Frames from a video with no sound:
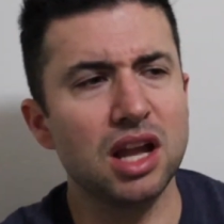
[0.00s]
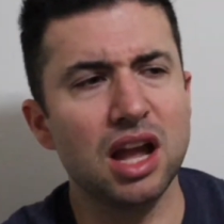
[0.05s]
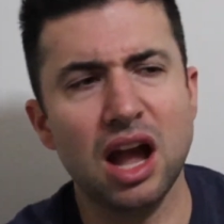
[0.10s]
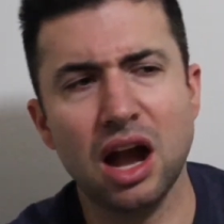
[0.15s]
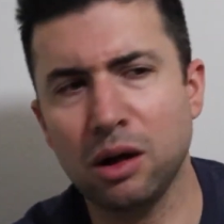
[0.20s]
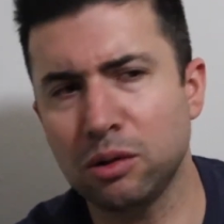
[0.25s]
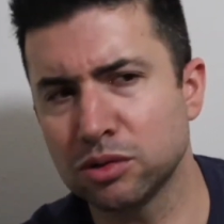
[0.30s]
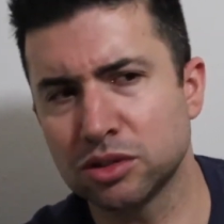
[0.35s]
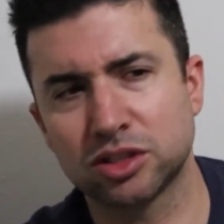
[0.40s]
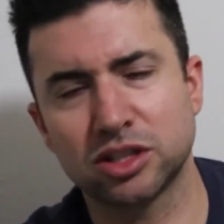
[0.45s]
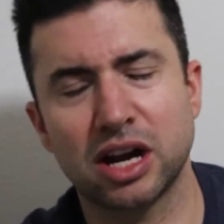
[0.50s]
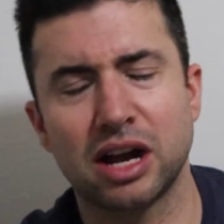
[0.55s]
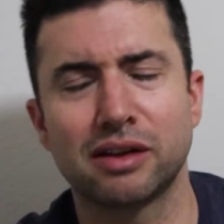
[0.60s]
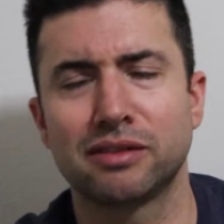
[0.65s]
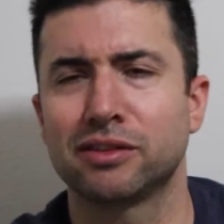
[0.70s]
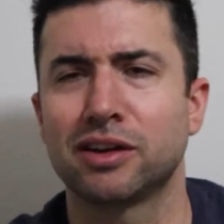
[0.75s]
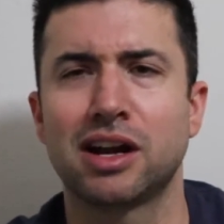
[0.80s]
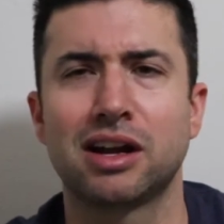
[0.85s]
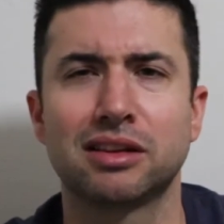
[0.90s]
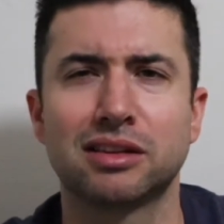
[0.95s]
I was
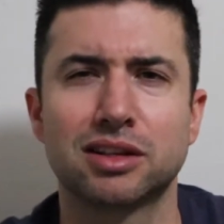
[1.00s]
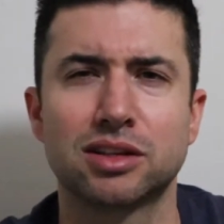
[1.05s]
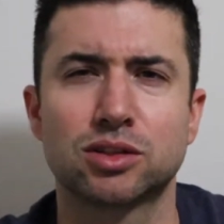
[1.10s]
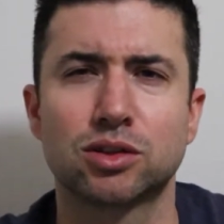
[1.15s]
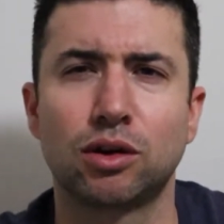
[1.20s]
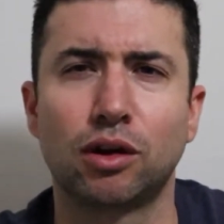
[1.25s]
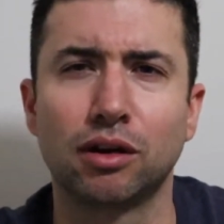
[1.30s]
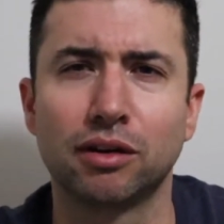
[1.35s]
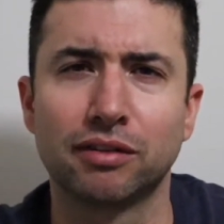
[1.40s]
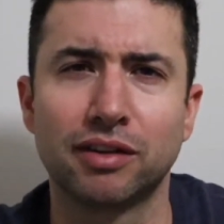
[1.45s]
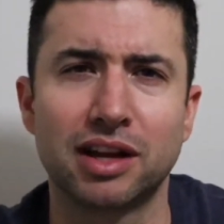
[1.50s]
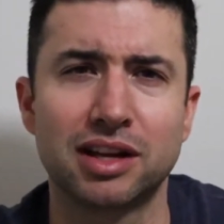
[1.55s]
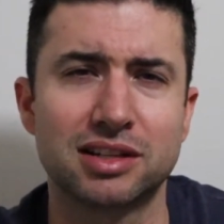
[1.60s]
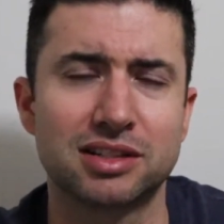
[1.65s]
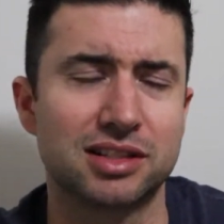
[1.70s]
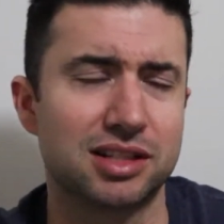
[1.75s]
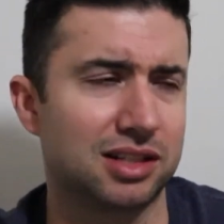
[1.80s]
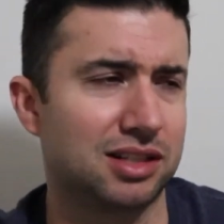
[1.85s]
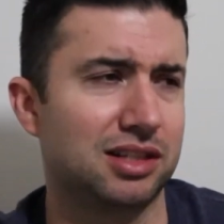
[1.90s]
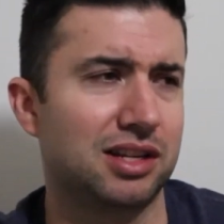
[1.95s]
driving around this Corvette,
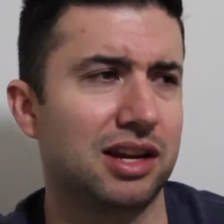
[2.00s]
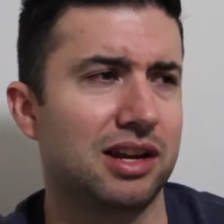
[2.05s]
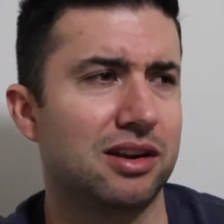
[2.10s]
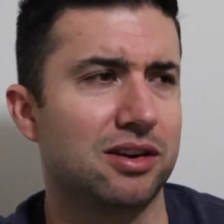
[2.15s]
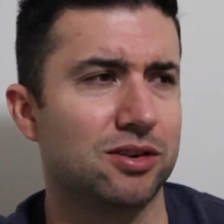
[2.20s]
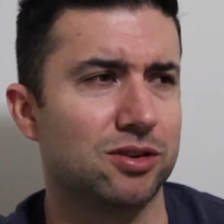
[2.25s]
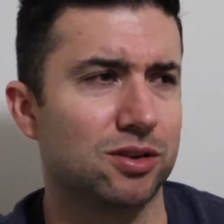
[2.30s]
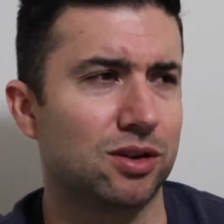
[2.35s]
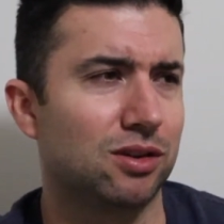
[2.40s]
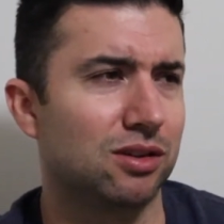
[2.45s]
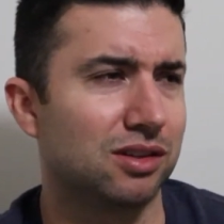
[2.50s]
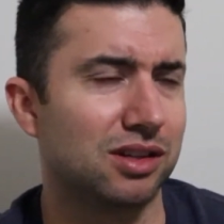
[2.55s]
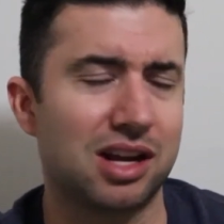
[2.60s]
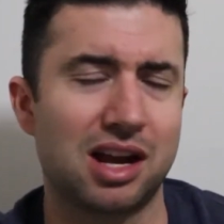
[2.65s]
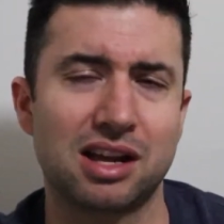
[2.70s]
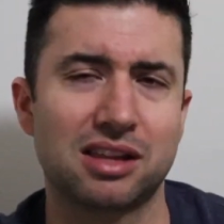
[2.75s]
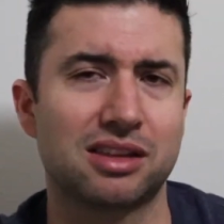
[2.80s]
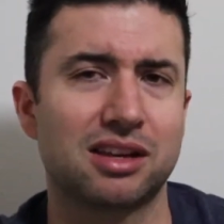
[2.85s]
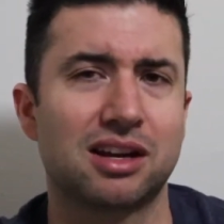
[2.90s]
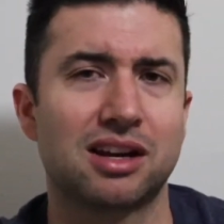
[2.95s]
sixteen years old, and
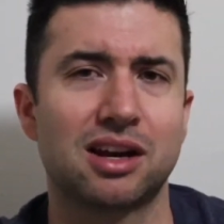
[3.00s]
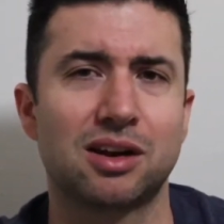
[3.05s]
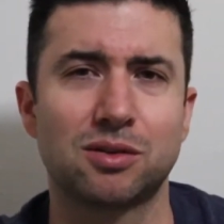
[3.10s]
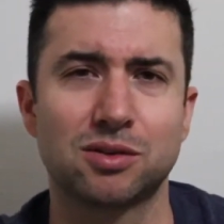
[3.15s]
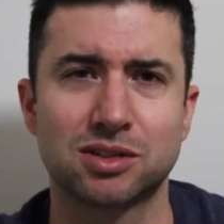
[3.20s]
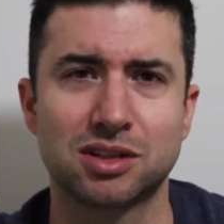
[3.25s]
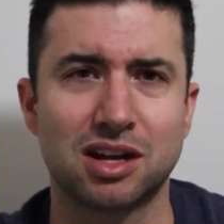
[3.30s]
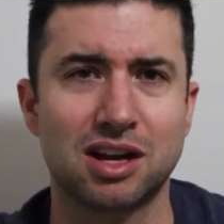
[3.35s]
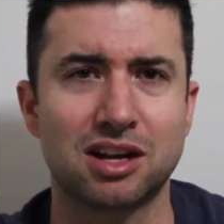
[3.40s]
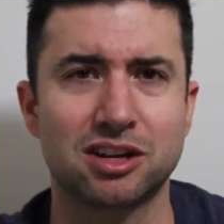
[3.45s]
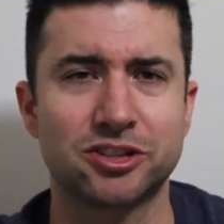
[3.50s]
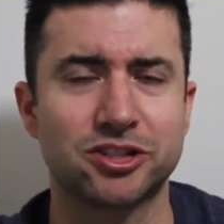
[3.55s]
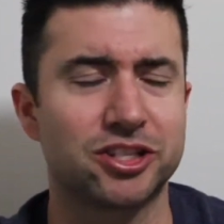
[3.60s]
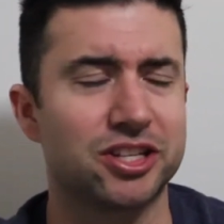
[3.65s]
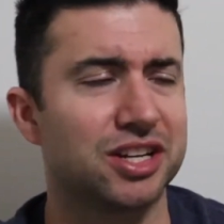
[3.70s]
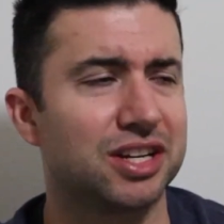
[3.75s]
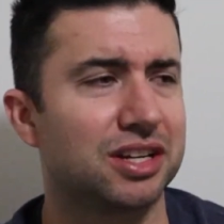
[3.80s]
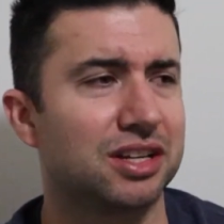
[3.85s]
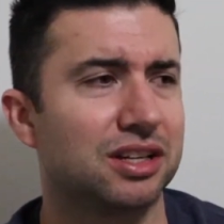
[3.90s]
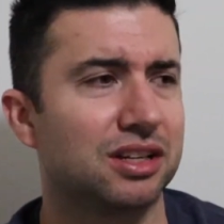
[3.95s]
I thought I was hot
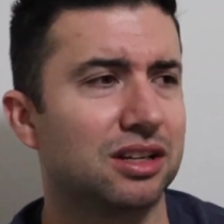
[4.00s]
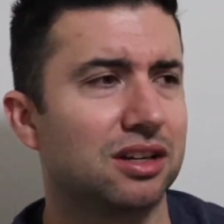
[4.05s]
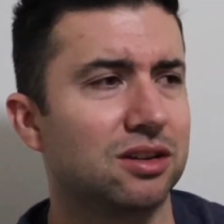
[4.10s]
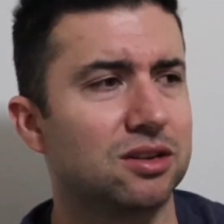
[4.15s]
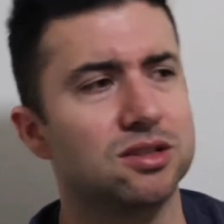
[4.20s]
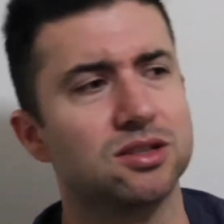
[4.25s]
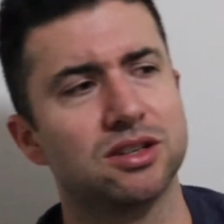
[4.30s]
shit, you know.